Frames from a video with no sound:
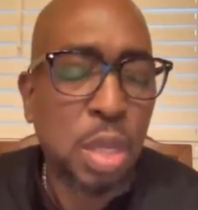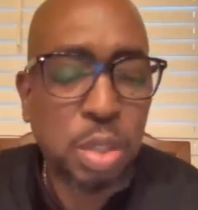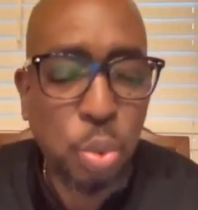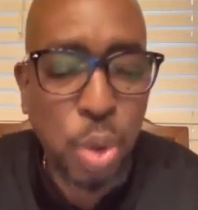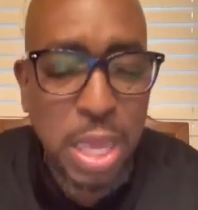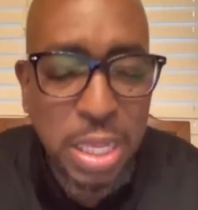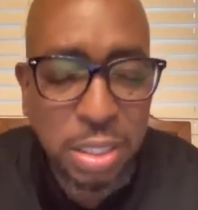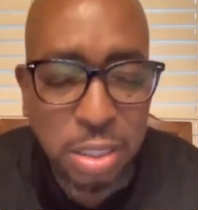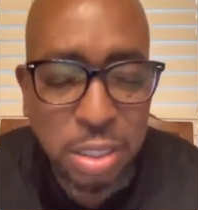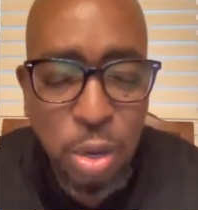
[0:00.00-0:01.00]
So what
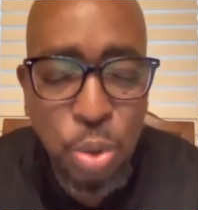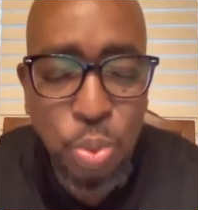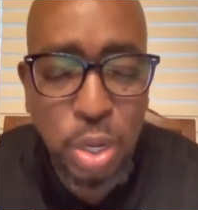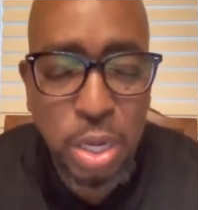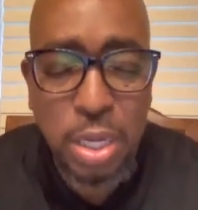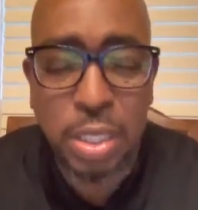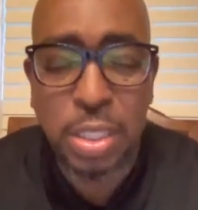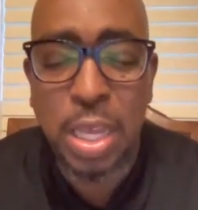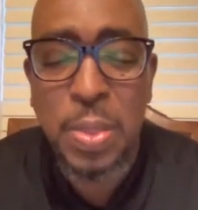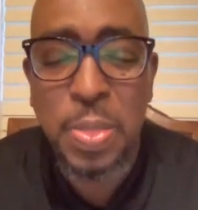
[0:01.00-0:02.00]
he saw
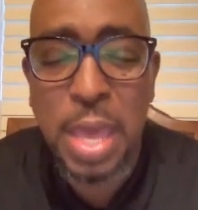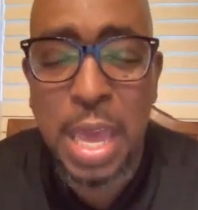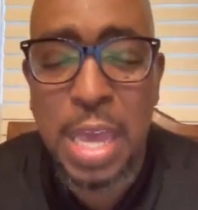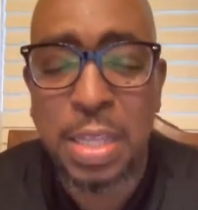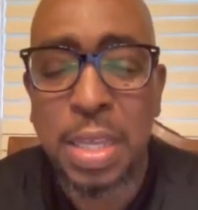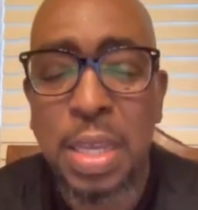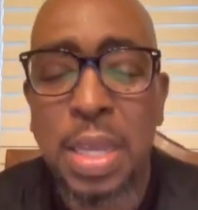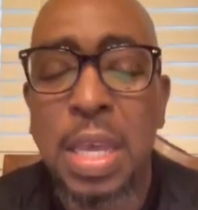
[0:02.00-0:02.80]
was that